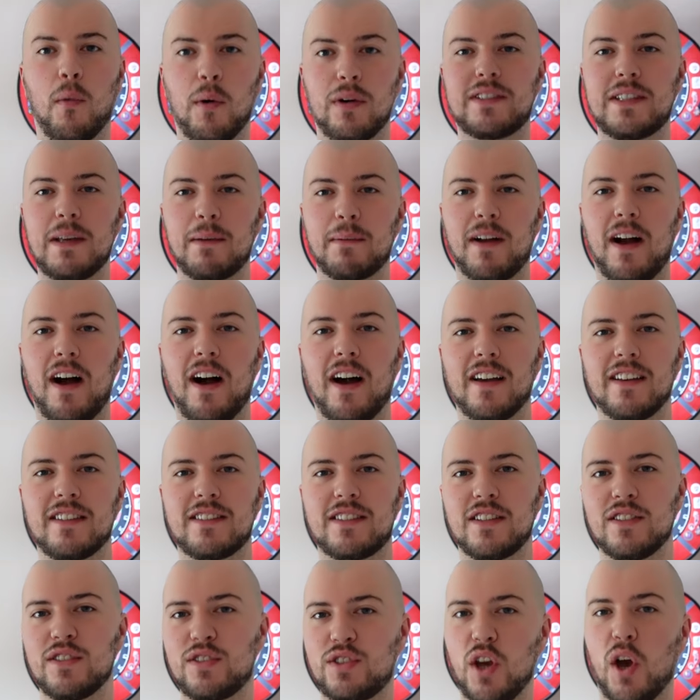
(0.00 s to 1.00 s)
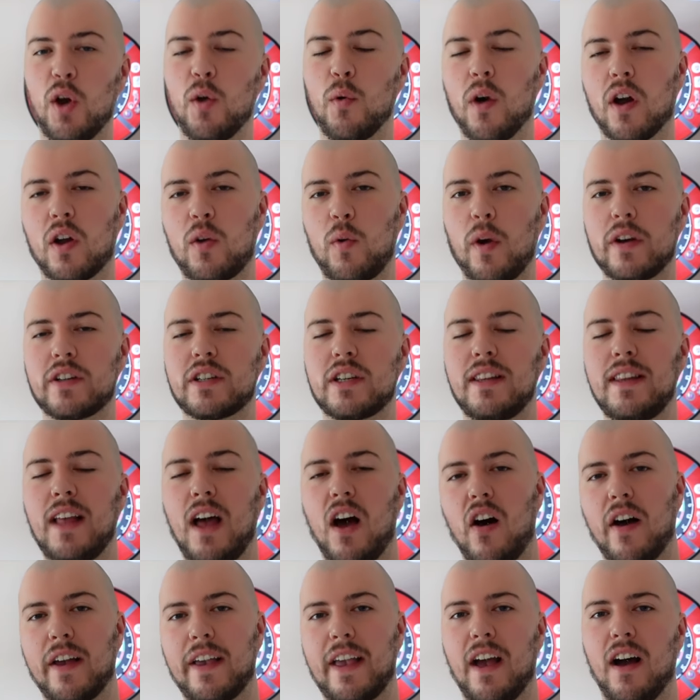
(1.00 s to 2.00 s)
What's up, guys? So a question
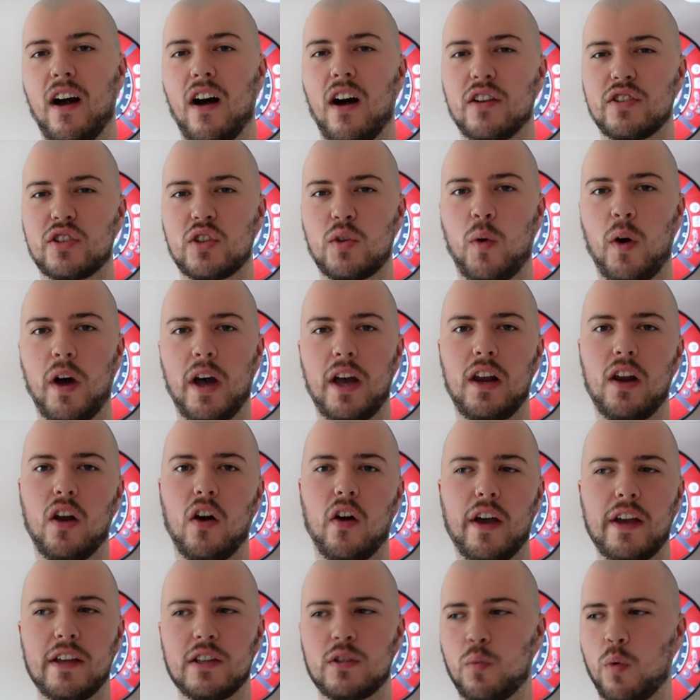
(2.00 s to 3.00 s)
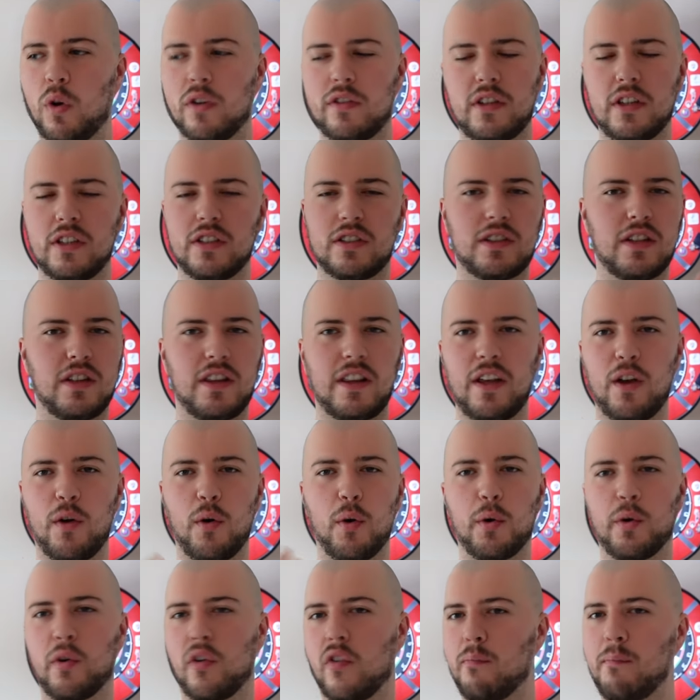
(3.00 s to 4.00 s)
that I get asked quite a lot is, what does the
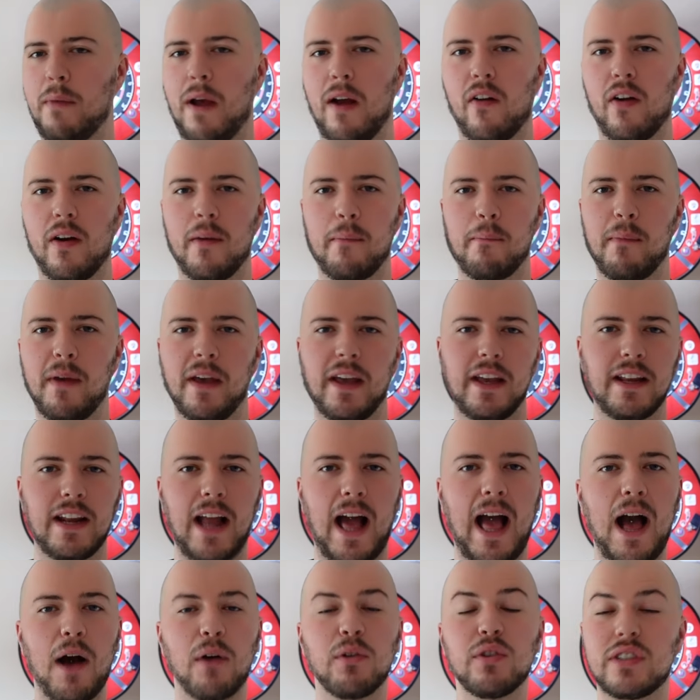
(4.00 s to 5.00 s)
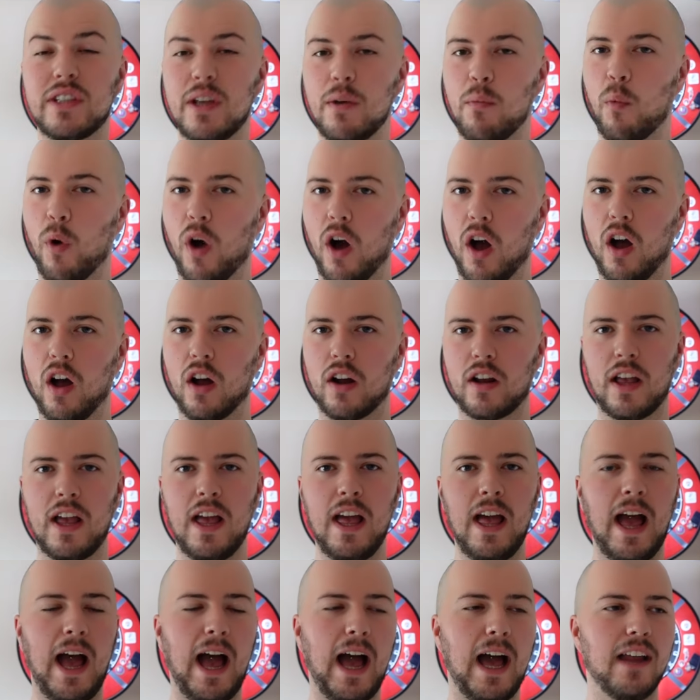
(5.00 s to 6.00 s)
order of merit mean? How does it work?
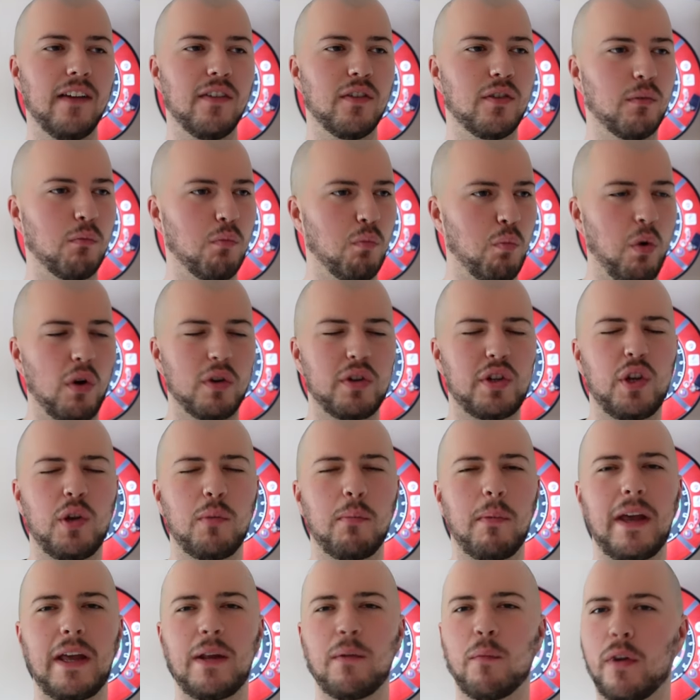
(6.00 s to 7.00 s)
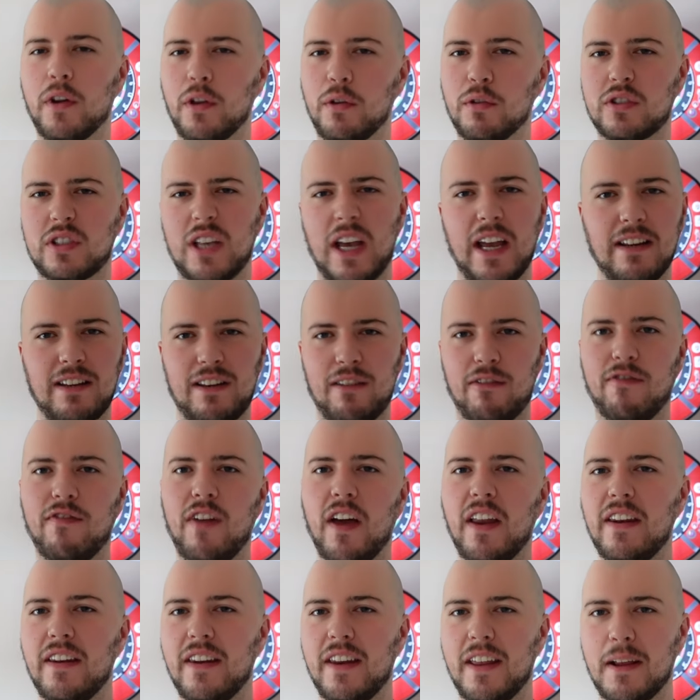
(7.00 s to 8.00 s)
And what do you mean when you say
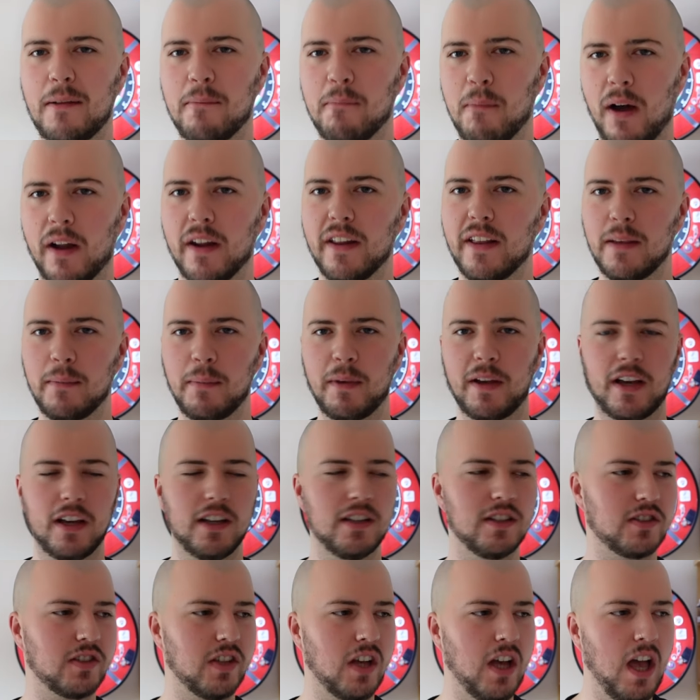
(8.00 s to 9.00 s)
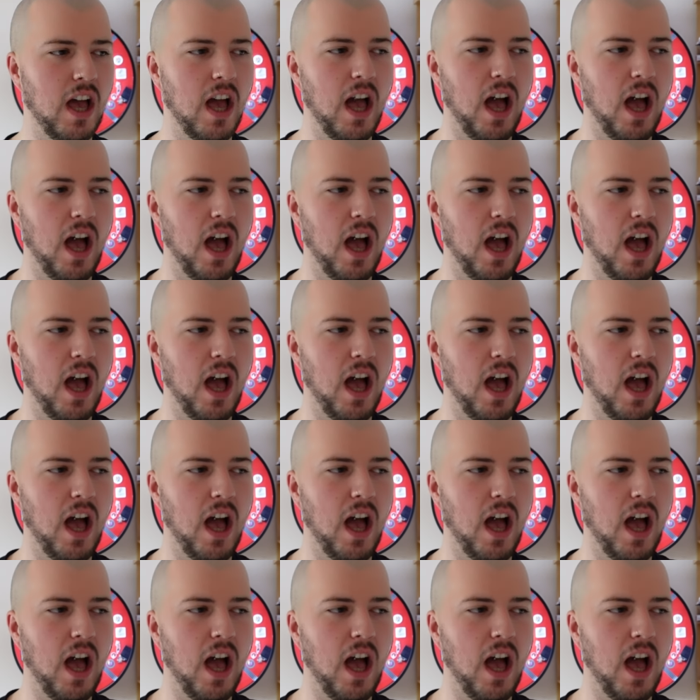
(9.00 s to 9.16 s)
defending money? Because